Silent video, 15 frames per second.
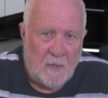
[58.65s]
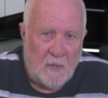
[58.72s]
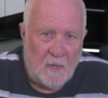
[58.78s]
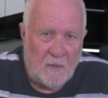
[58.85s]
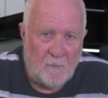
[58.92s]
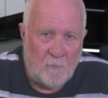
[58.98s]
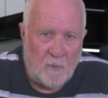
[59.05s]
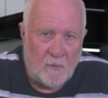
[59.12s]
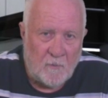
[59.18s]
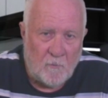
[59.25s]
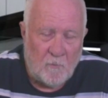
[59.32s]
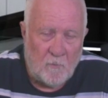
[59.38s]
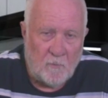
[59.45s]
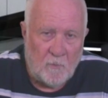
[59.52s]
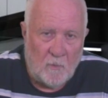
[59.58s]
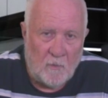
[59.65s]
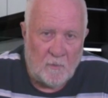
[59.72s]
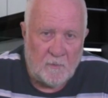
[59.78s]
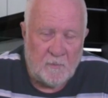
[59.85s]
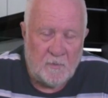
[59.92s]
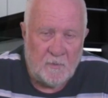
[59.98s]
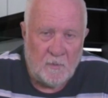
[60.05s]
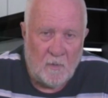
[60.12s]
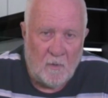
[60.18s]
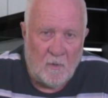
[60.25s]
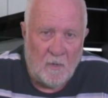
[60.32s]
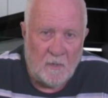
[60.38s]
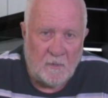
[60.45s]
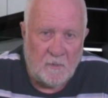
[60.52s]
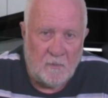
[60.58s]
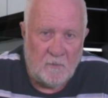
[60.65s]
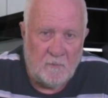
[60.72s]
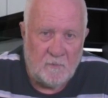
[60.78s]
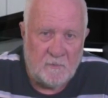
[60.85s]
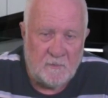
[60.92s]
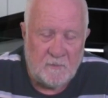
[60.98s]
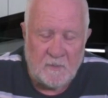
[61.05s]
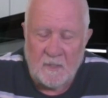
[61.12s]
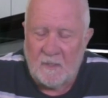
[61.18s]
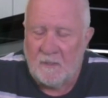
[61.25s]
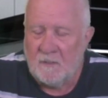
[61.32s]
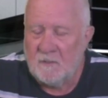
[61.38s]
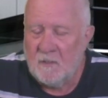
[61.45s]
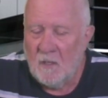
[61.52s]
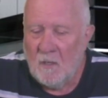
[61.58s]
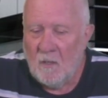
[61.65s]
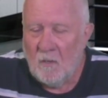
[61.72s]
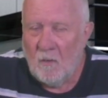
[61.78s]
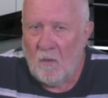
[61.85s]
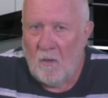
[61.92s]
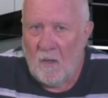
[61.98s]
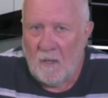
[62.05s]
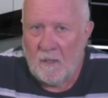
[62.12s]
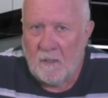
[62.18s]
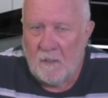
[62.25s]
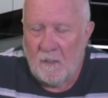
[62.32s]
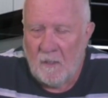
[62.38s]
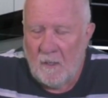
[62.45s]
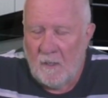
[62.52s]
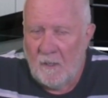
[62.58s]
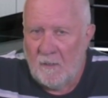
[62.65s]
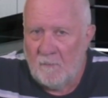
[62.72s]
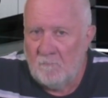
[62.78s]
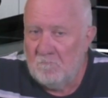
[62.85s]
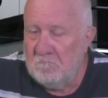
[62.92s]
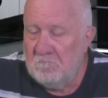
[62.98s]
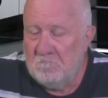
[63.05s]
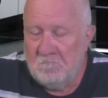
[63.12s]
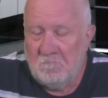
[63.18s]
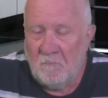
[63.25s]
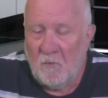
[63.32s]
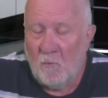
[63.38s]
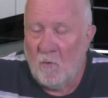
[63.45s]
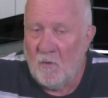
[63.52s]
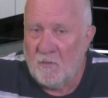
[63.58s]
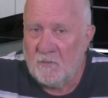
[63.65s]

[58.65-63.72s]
and whether or not I use things like the worst